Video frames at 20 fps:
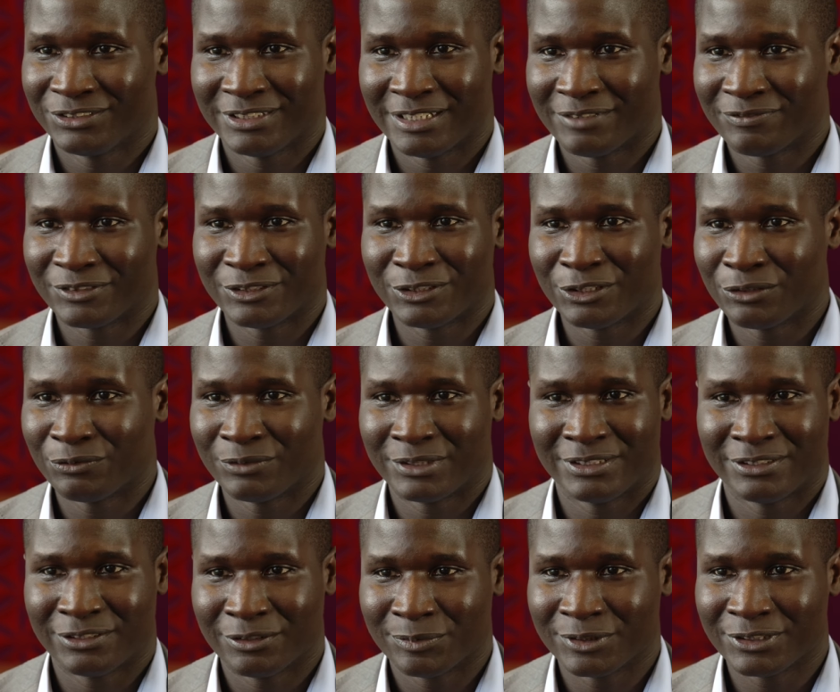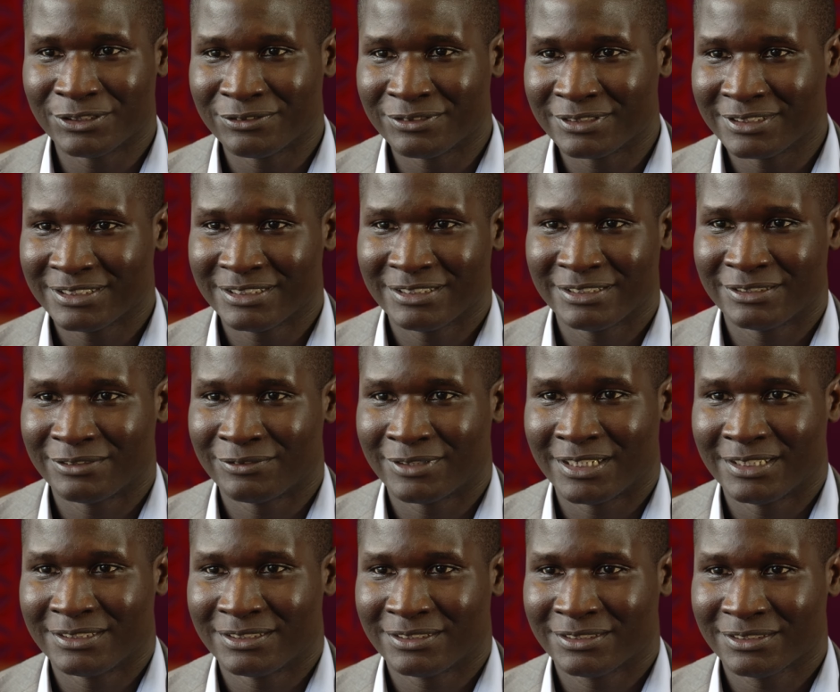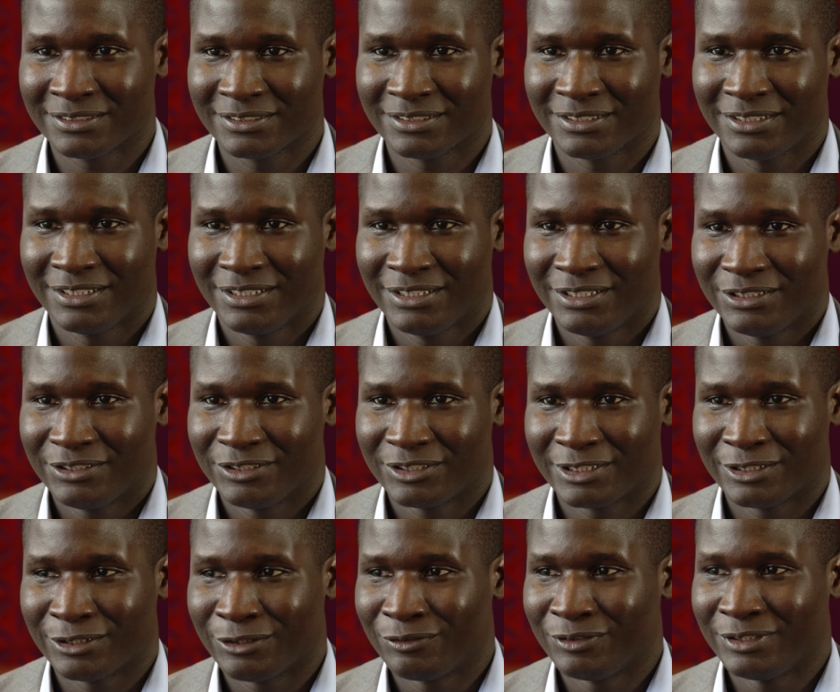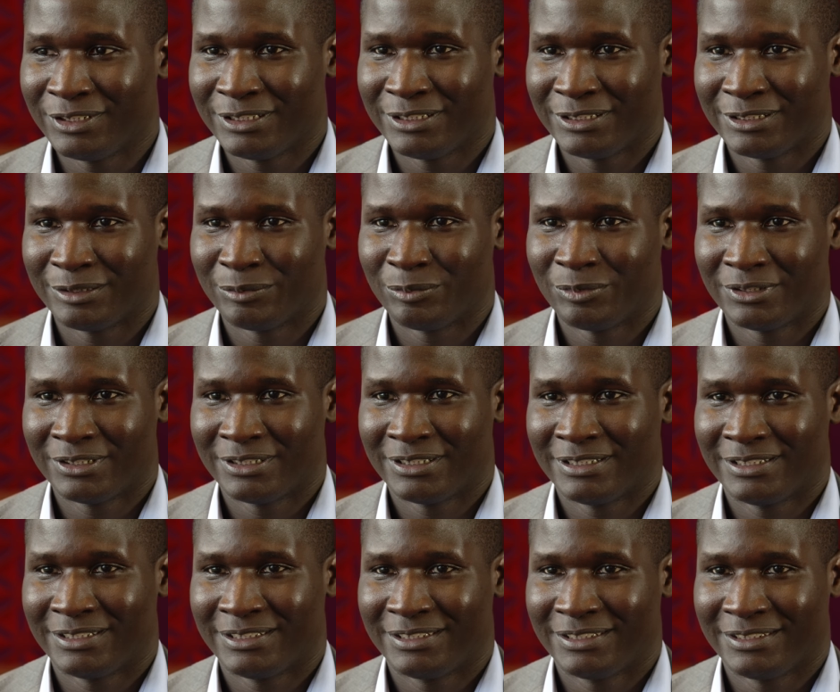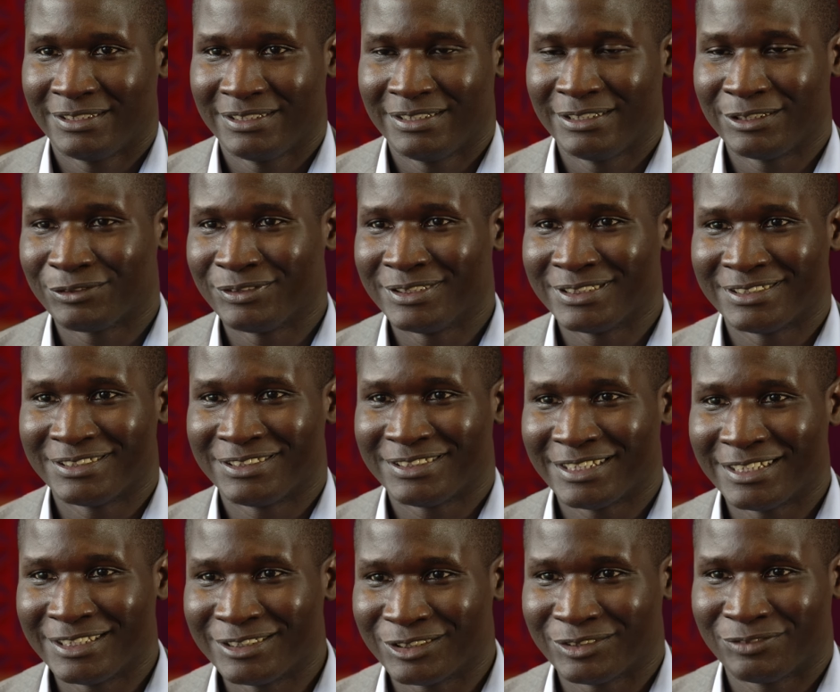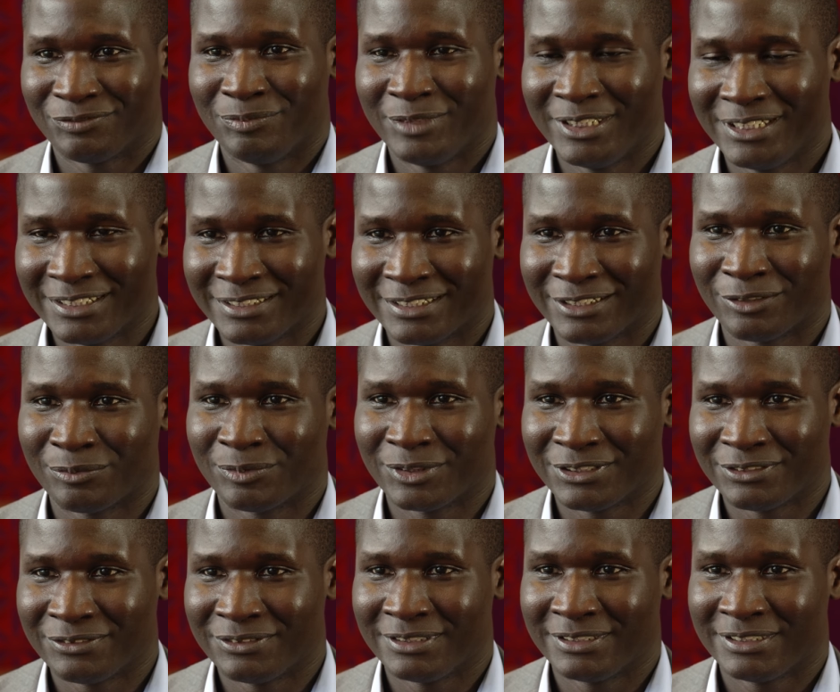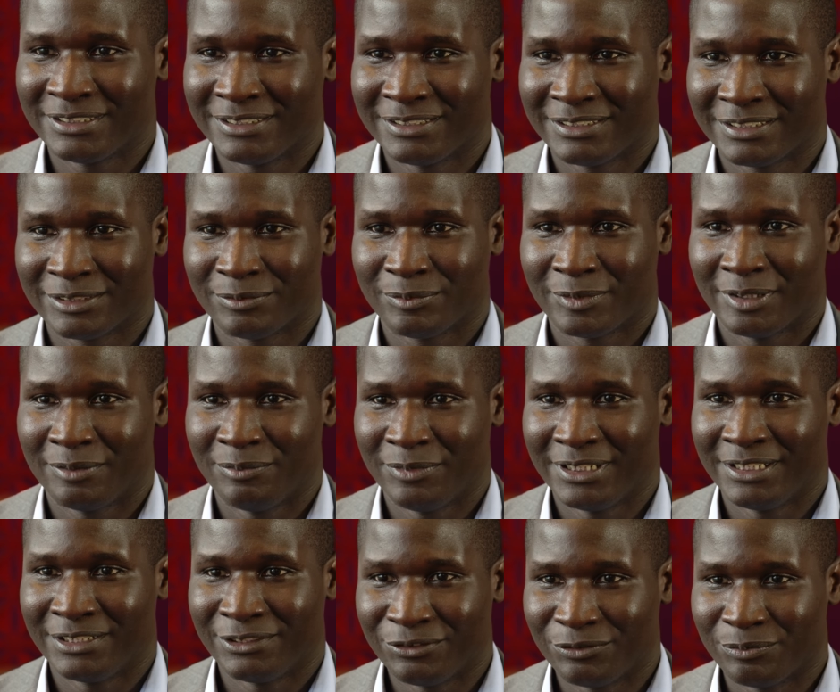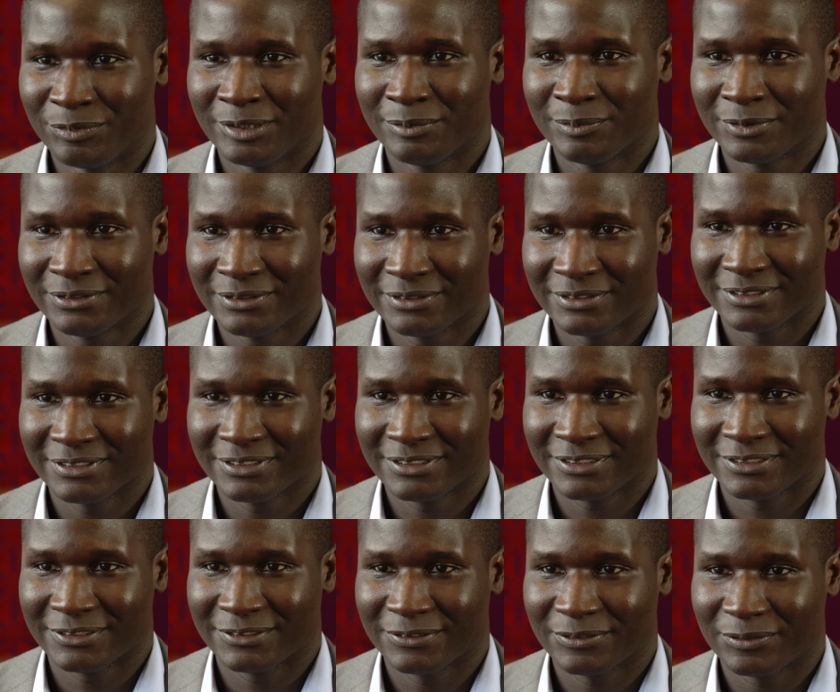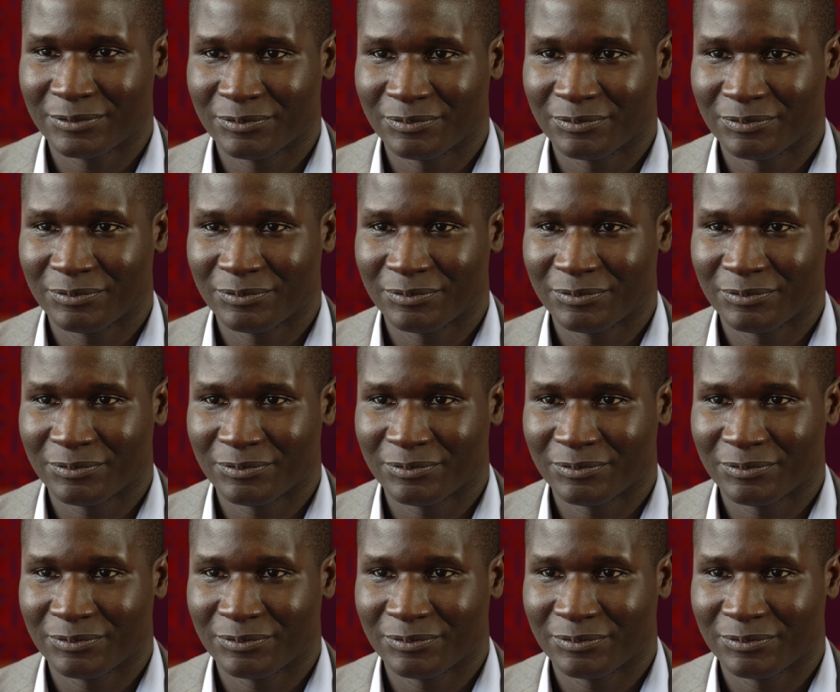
you never know where an opportunity arises. You can only increase the chance of meeting that opportunity, and that's by meeting new people. So.